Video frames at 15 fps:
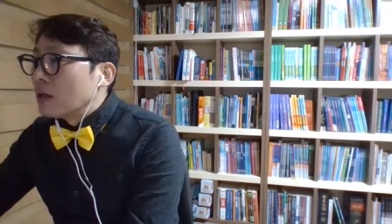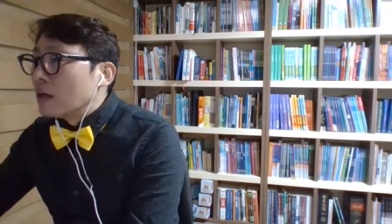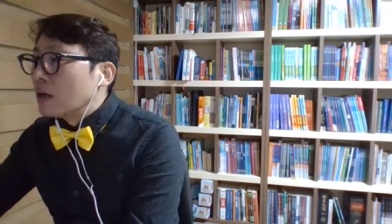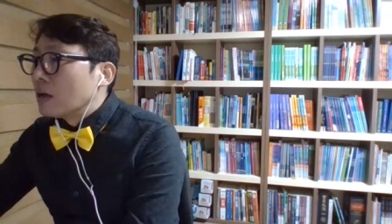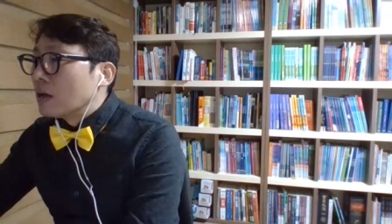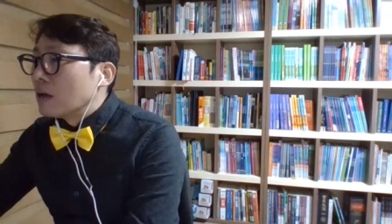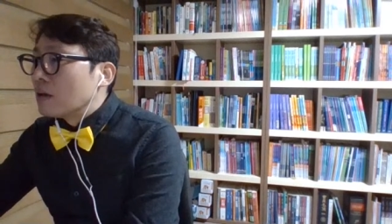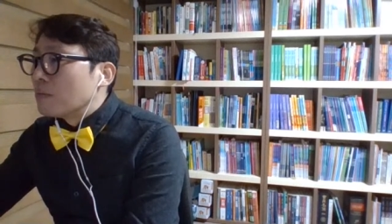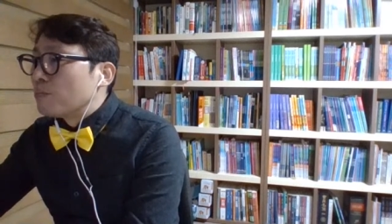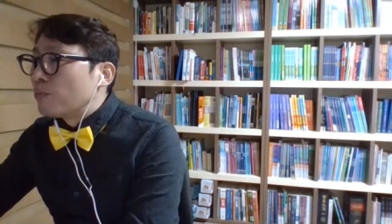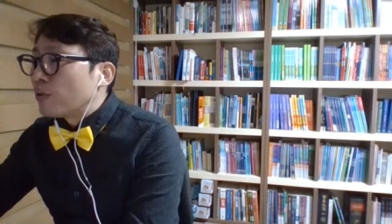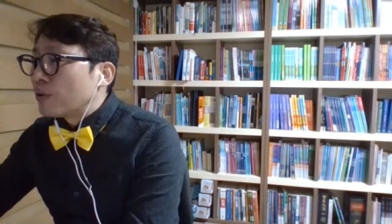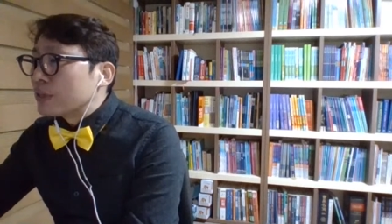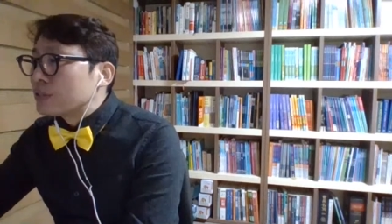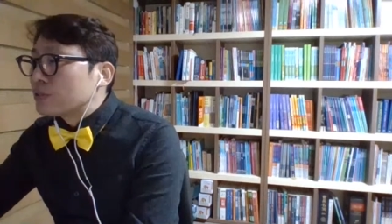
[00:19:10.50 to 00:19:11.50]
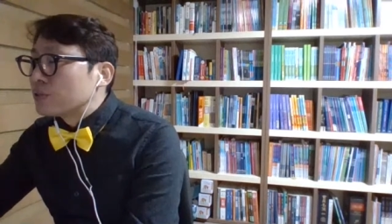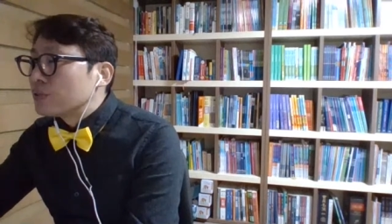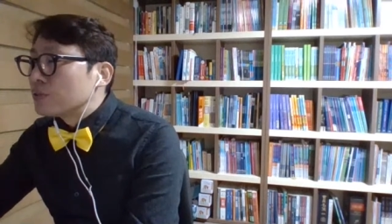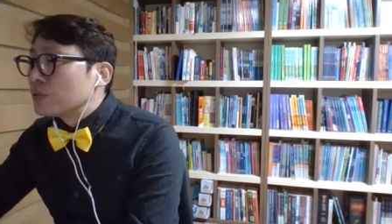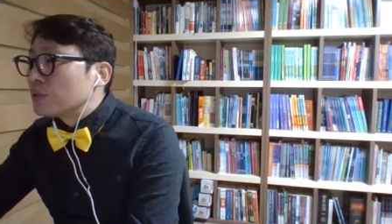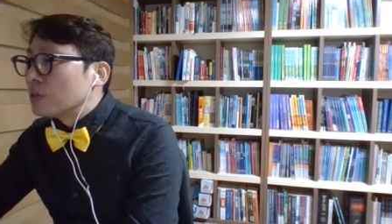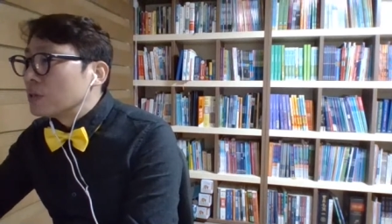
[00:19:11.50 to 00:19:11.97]

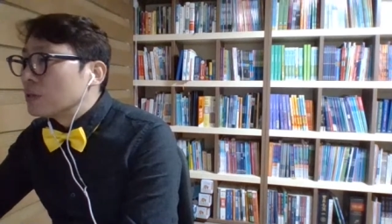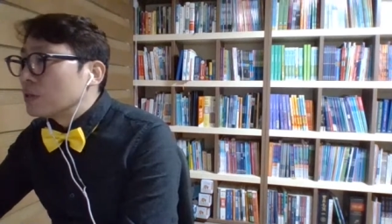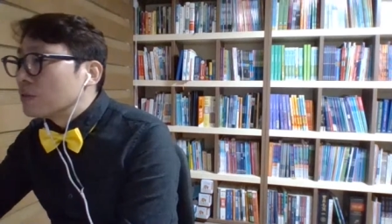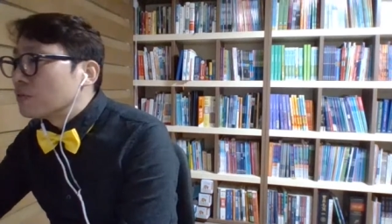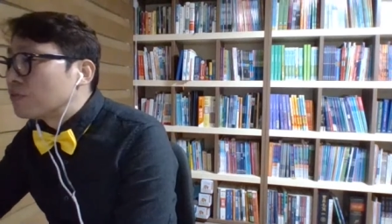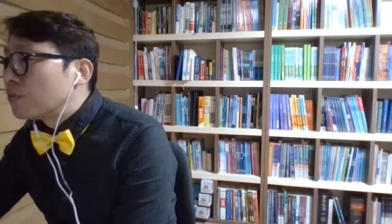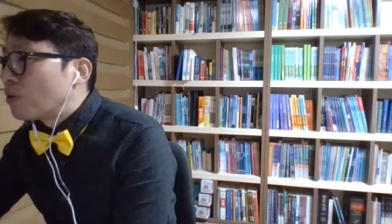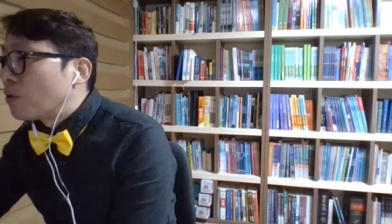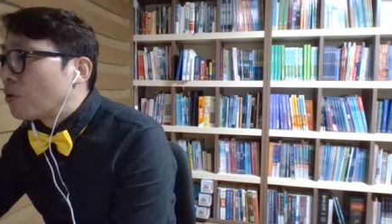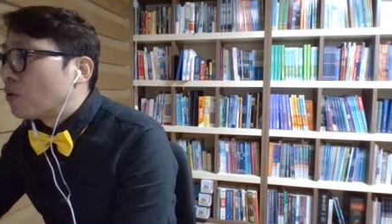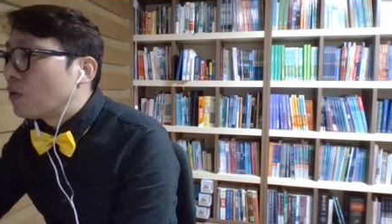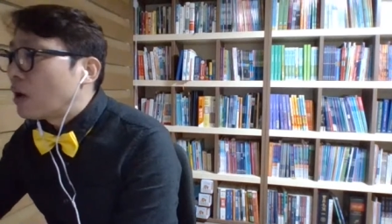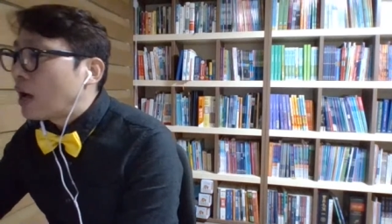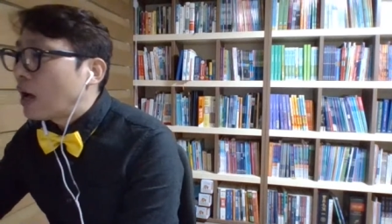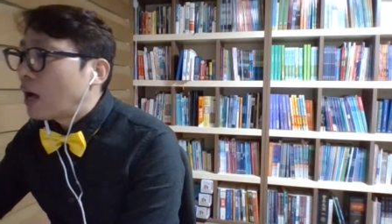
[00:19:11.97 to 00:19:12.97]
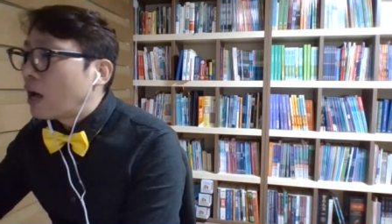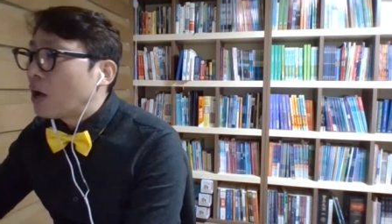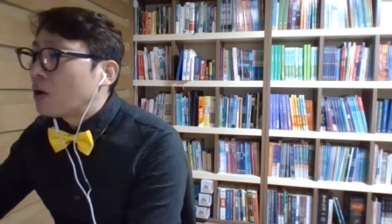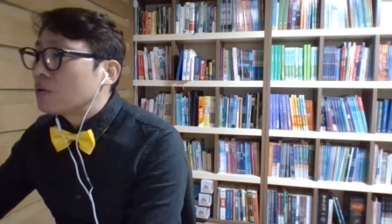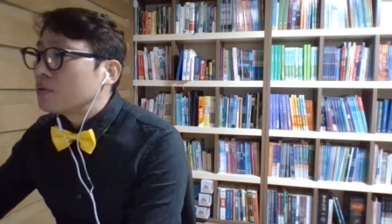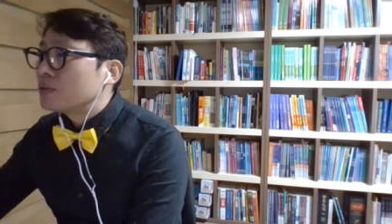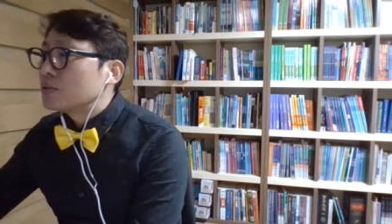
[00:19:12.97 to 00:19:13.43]
Bertulfo,
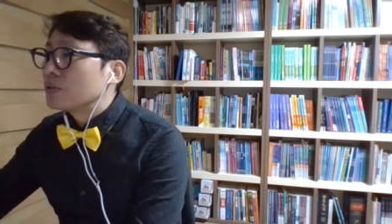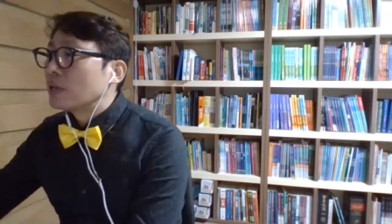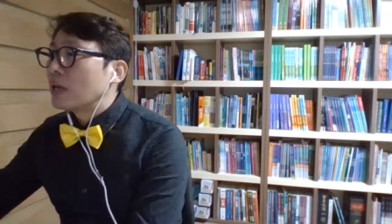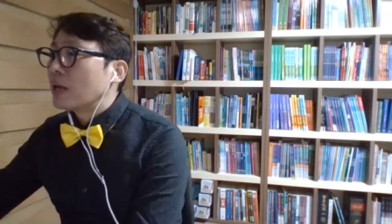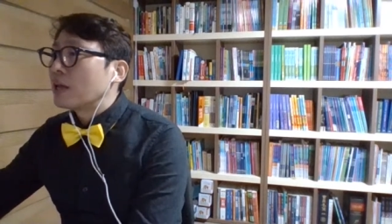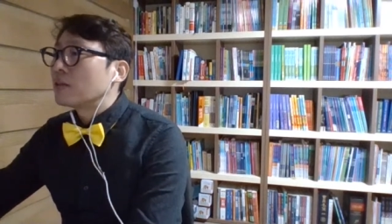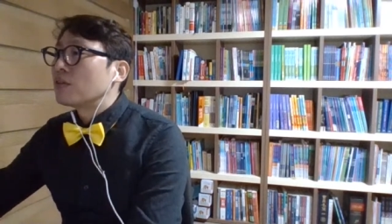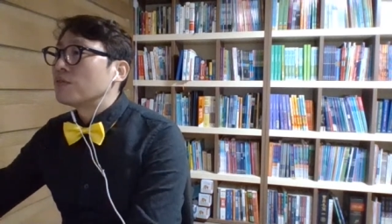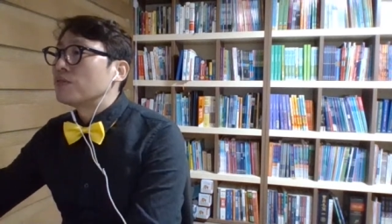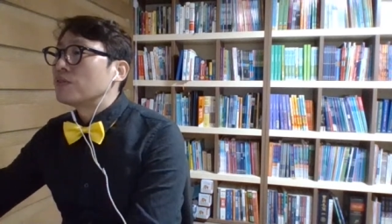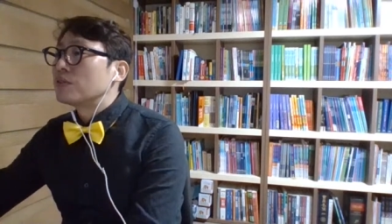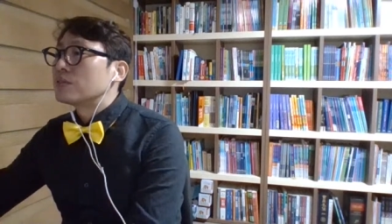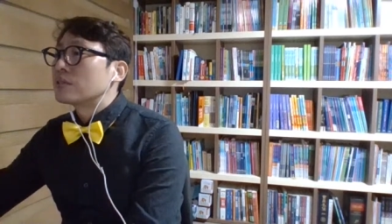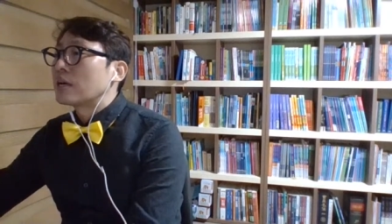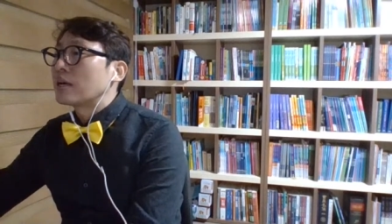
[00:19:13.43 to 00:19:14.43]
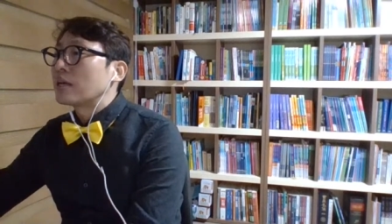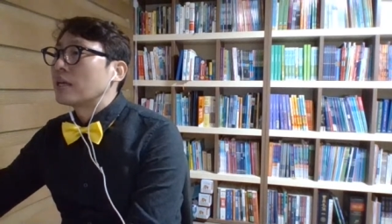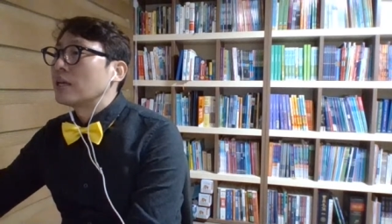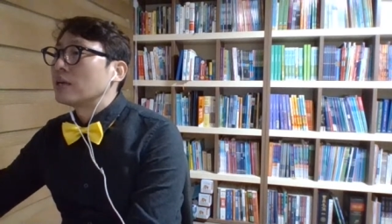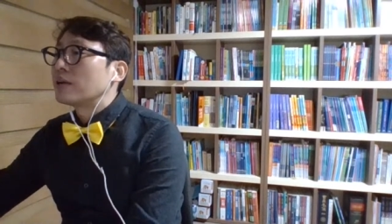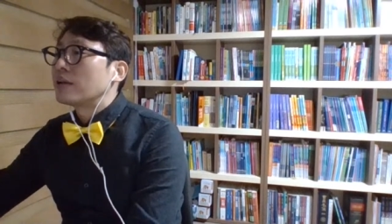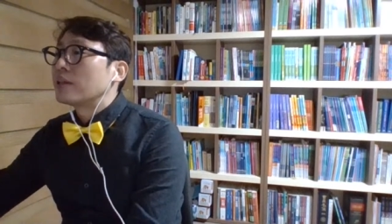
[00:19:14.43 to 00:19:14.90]
how to get visa
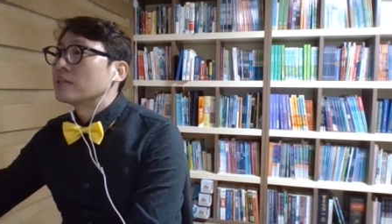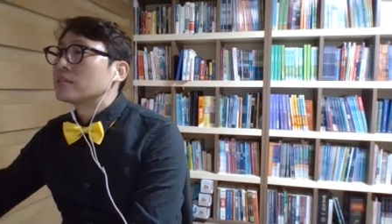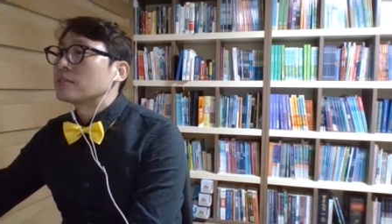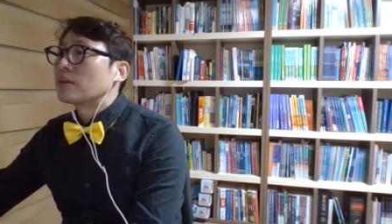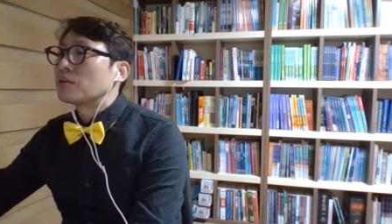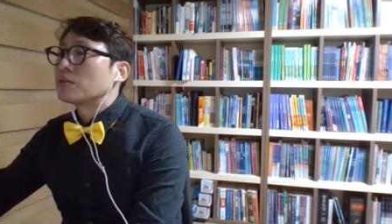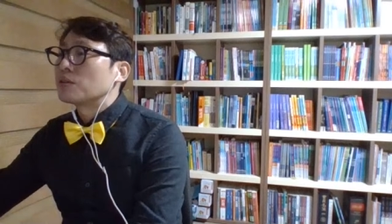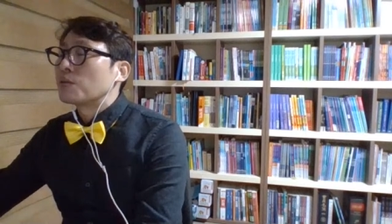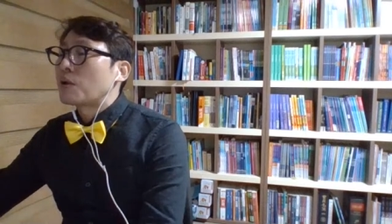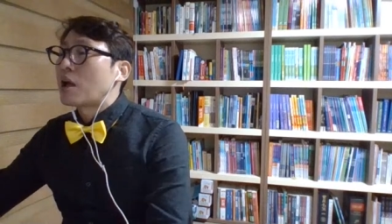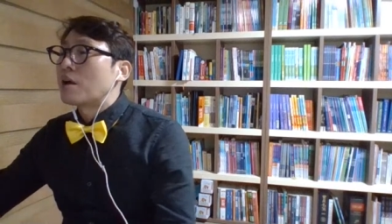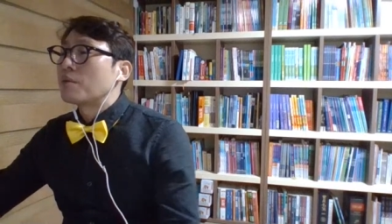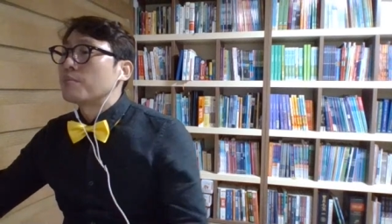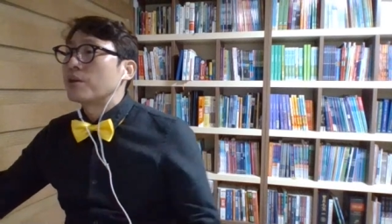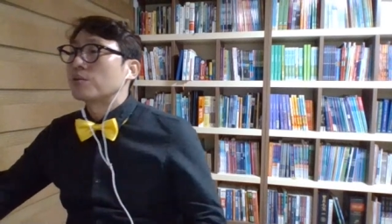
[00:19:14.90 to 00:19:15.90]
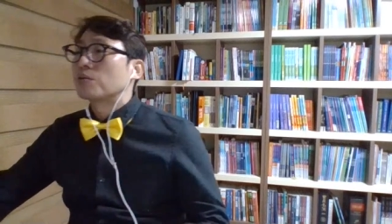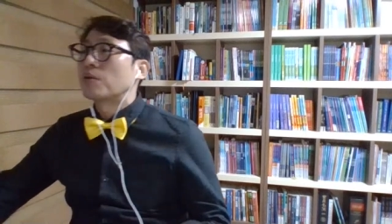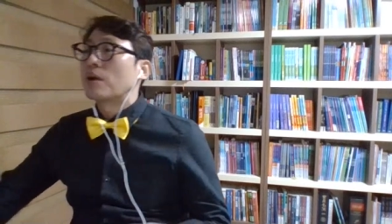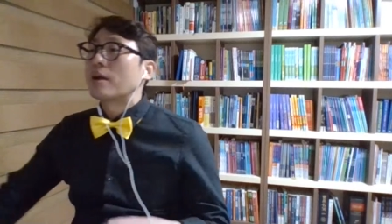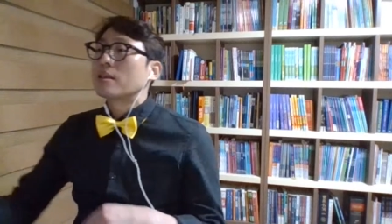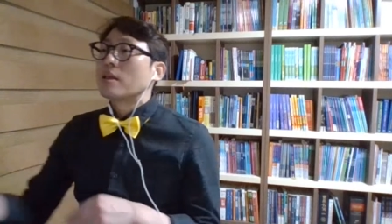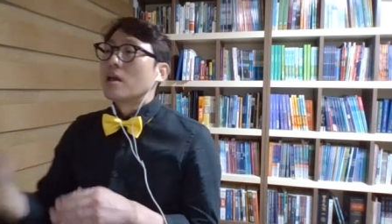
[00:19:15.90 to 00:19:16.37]
here in Saudi Arabia,
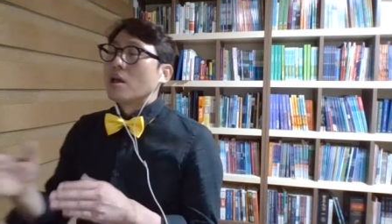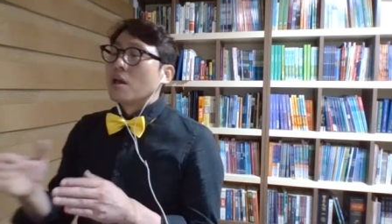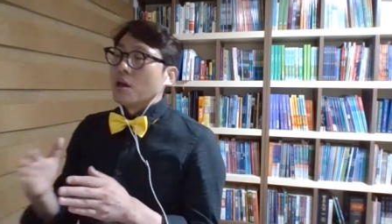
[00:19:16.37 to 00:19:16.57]
right?